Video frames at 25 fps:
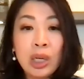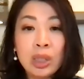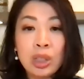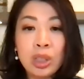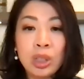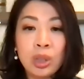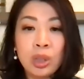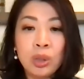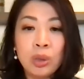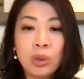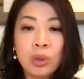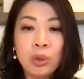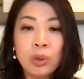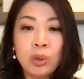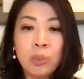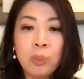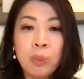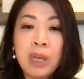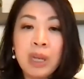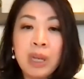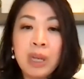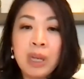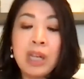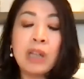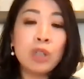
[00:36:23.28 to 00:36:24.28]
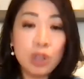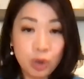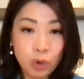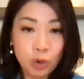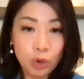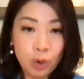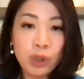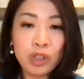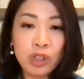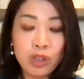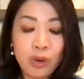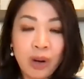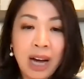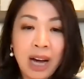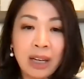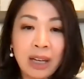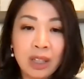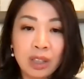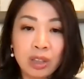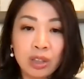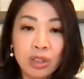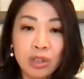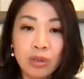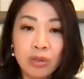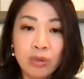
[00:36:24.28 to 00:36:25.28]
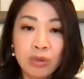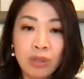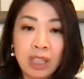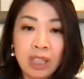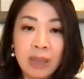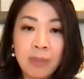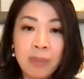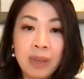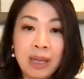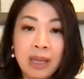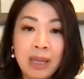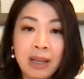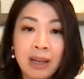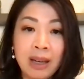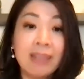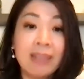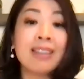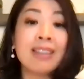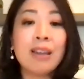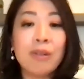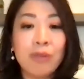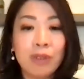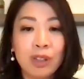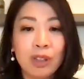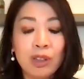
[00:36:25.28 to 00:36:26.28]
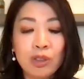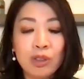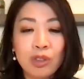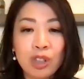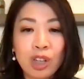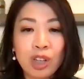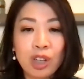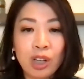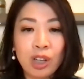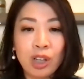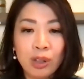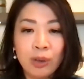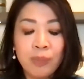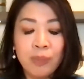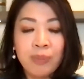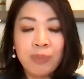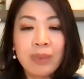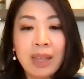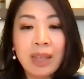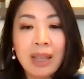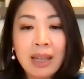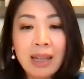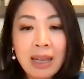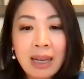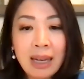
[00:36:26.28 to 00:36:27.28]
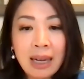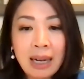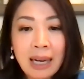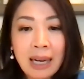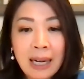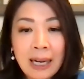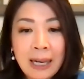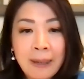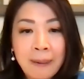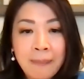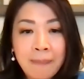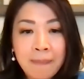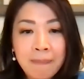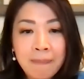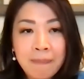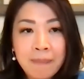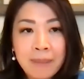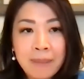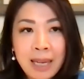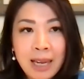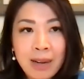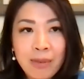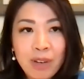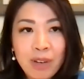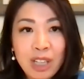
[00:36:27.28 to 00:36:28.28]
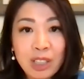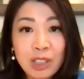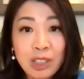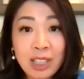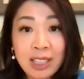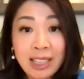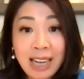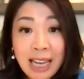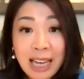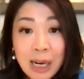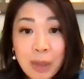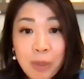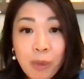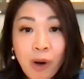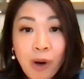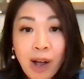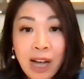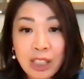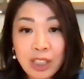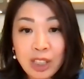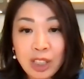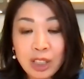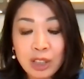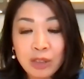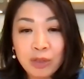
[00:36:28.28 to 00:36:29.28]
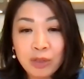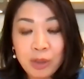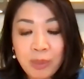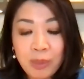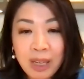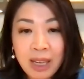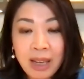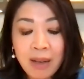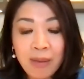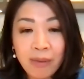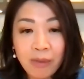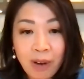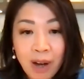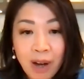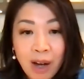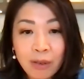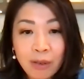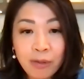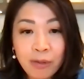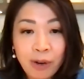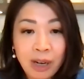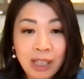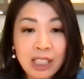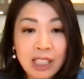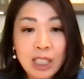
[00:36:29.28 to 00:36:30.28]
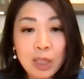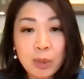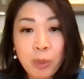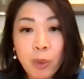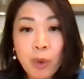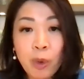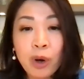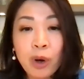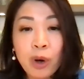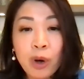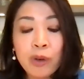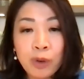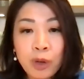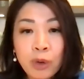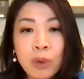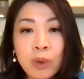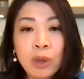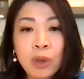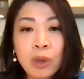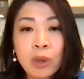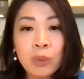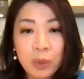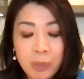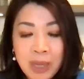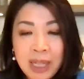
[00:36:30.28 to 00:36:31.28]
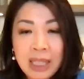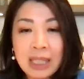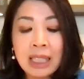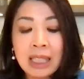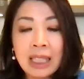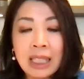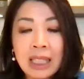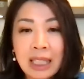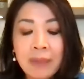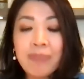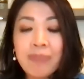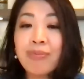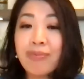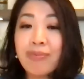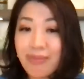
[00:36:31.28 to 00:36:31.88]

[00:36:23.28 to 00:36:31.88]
to be a resource to others, to really be a giver. So if there's another project for me involved from this point forward, will be the